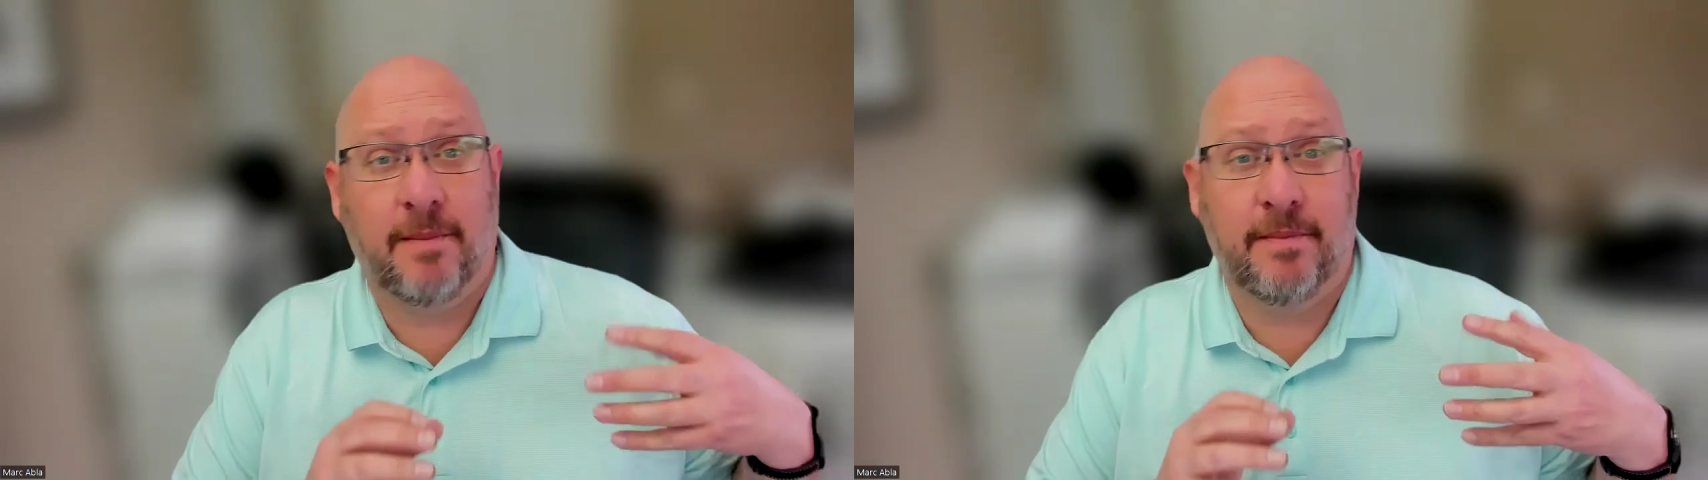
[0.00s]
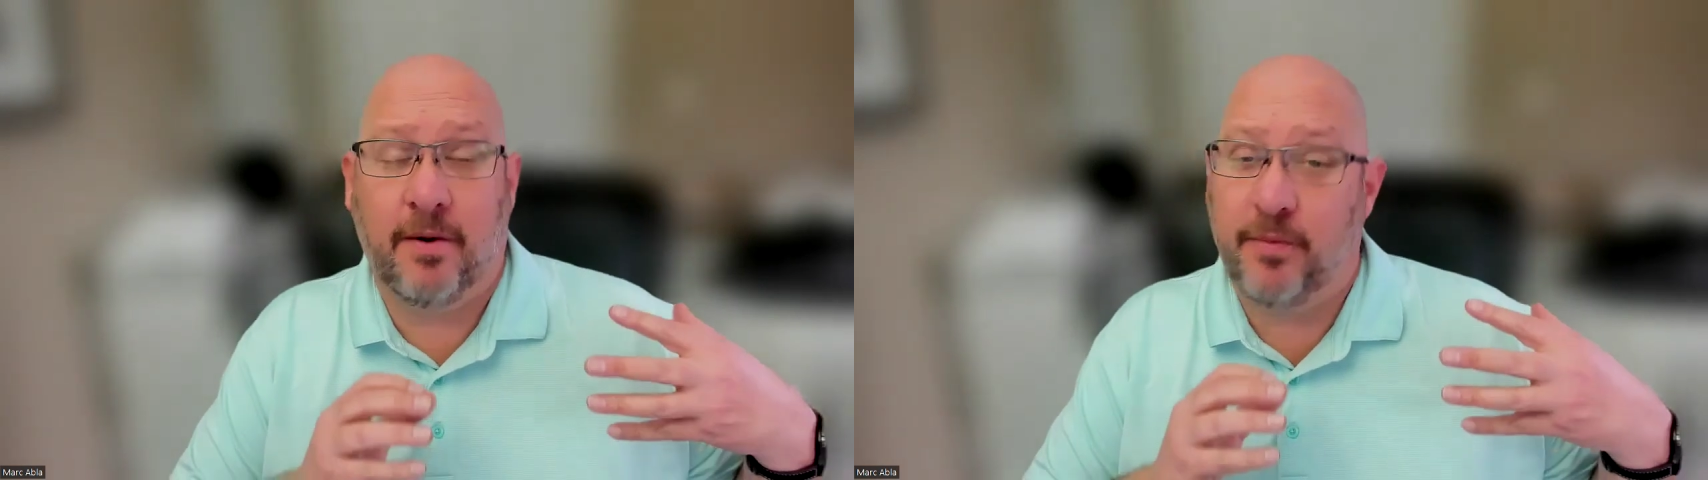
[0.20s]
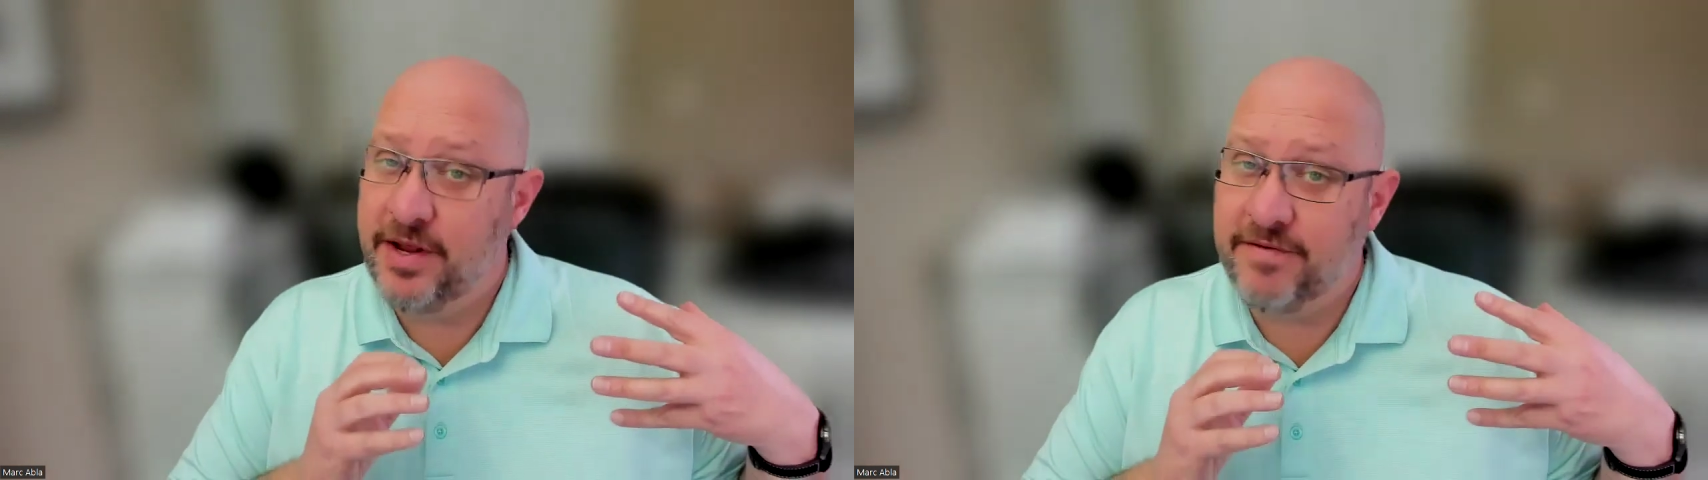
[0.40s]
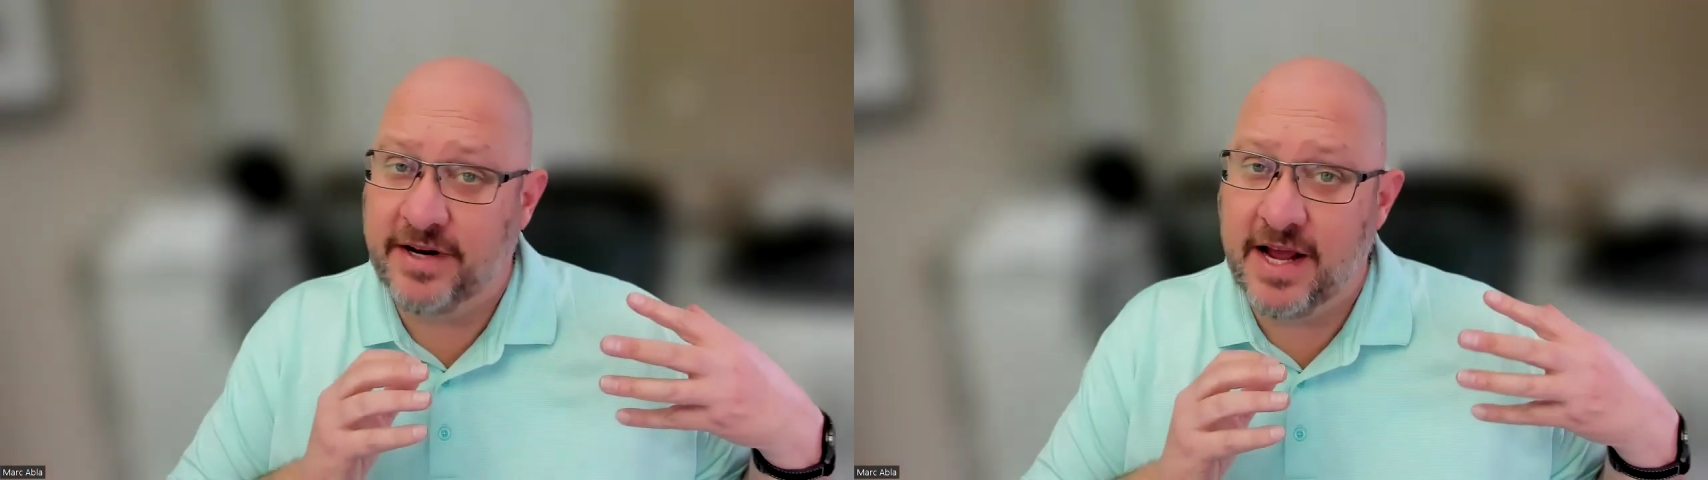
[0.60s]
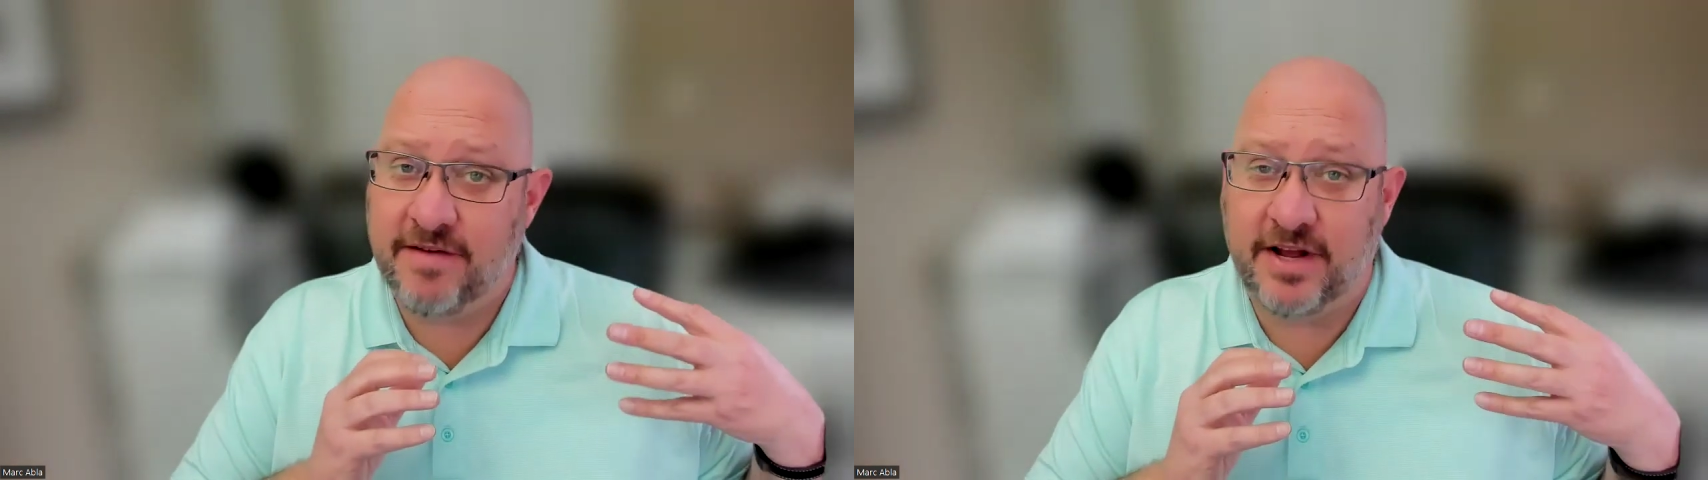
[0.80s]
um, we
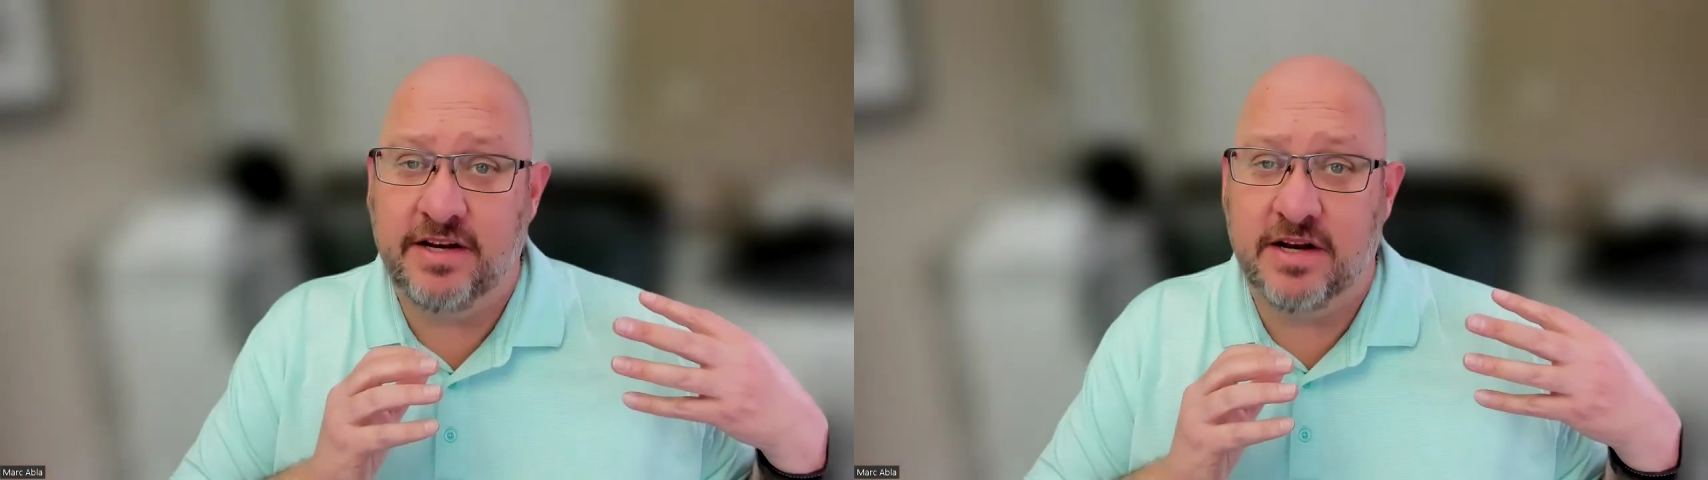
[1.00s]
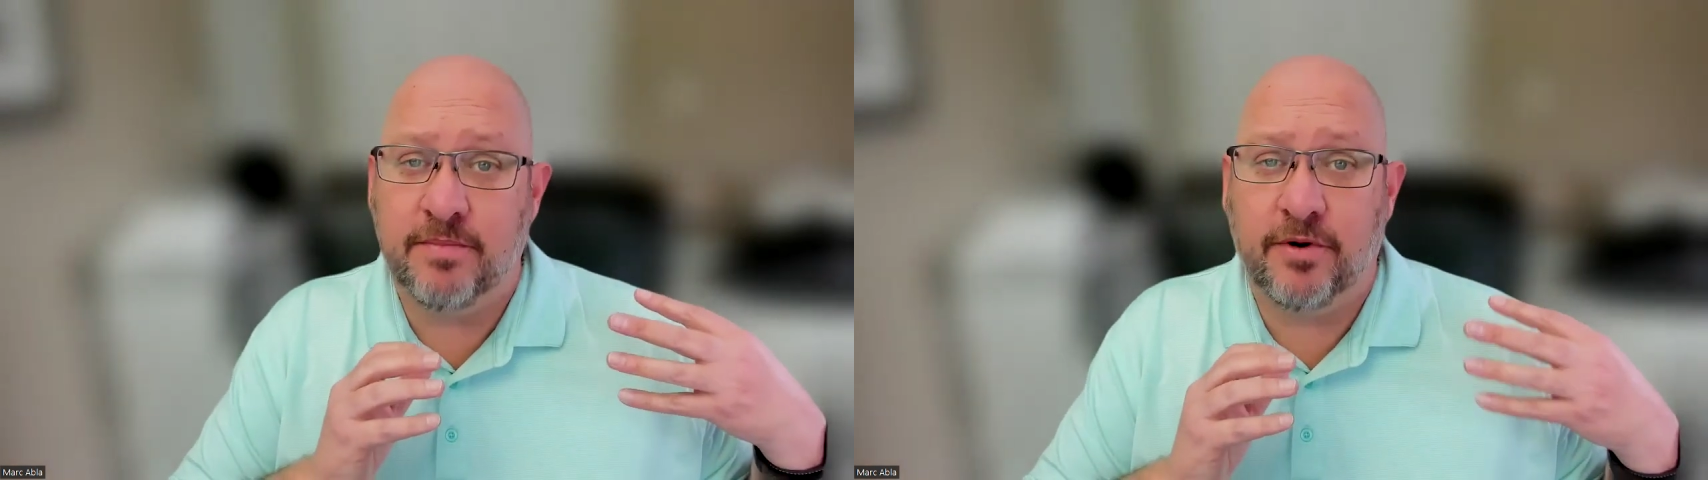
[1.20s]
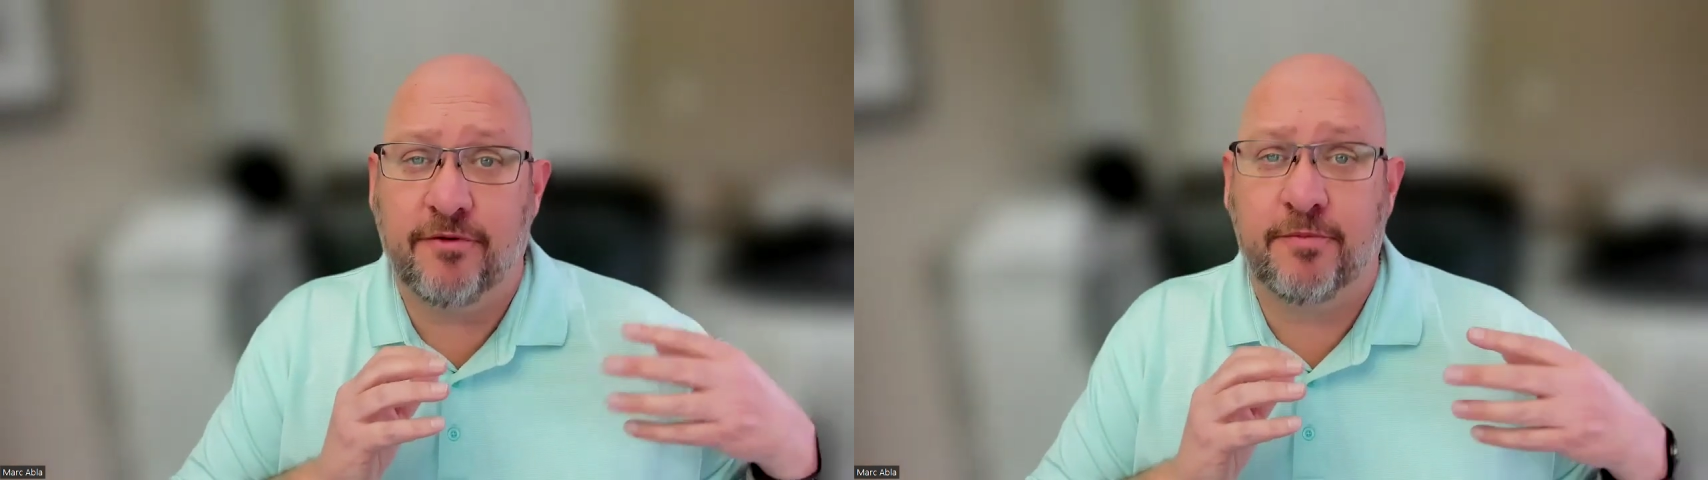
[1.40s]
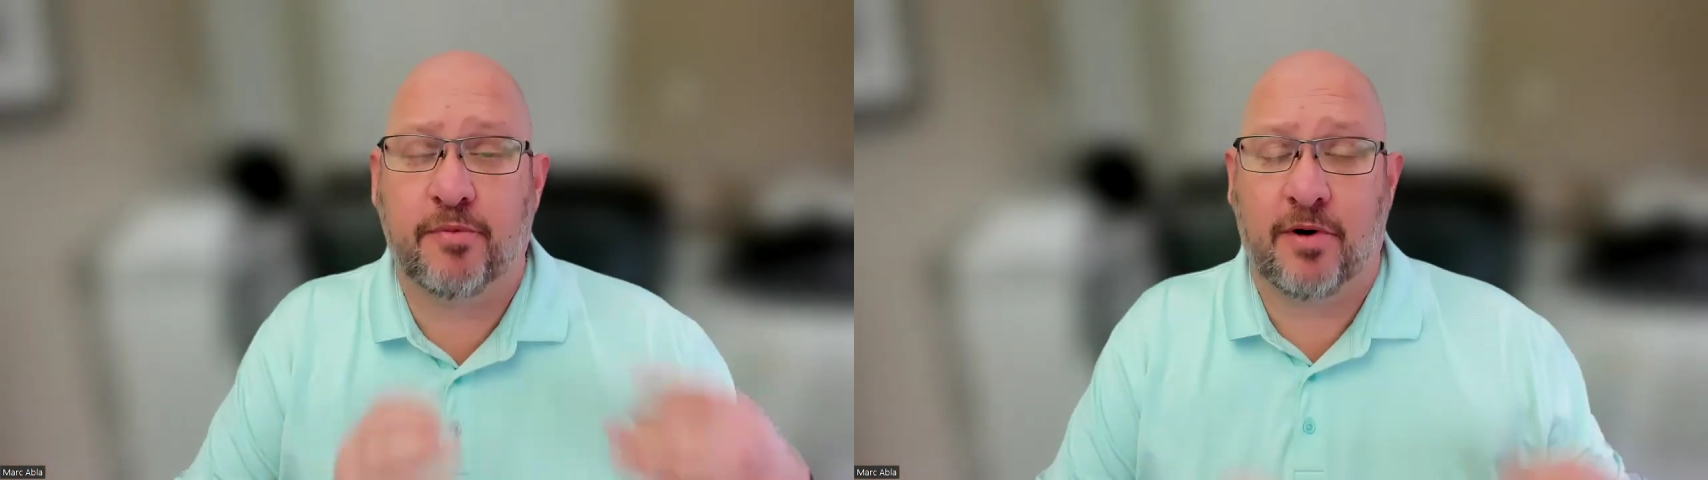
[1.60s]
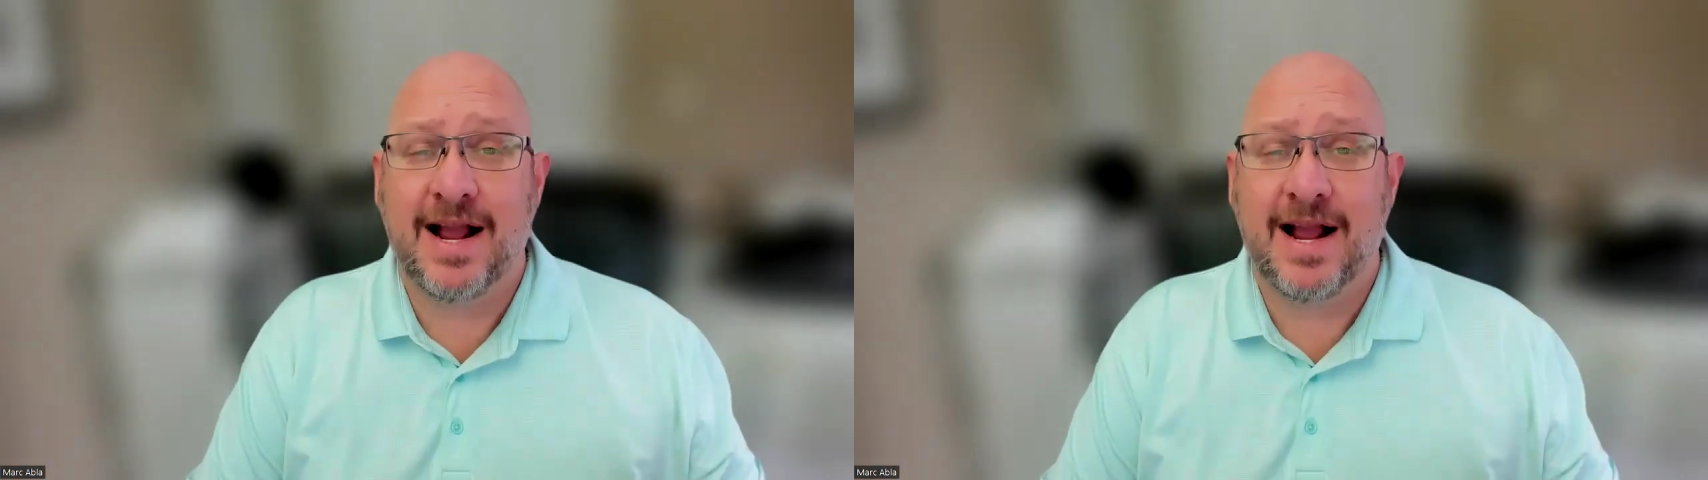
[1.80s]
even have a number of